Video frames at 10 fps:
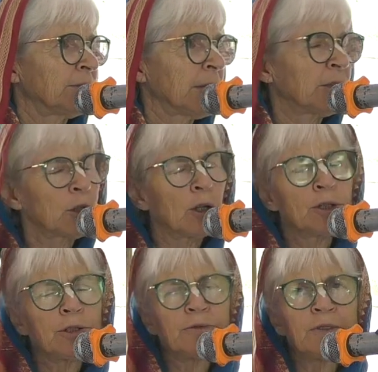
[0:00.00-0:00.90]
and
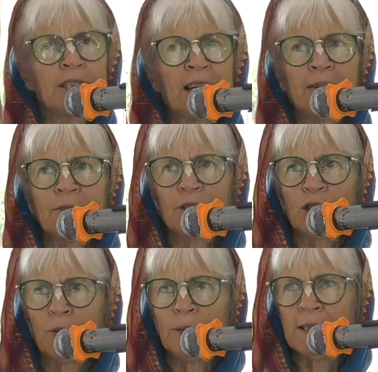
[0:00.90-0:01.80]
gone to Vrindavan
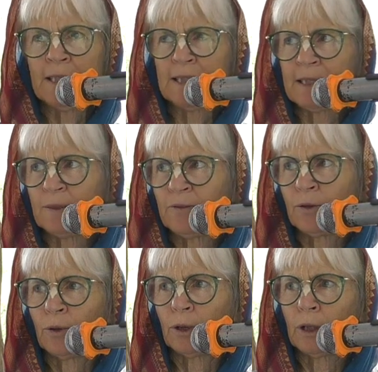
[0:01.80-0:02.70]
so many years
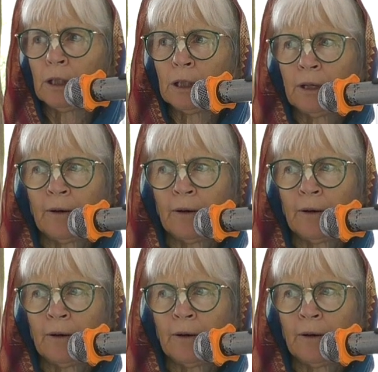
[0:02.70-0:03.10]
before,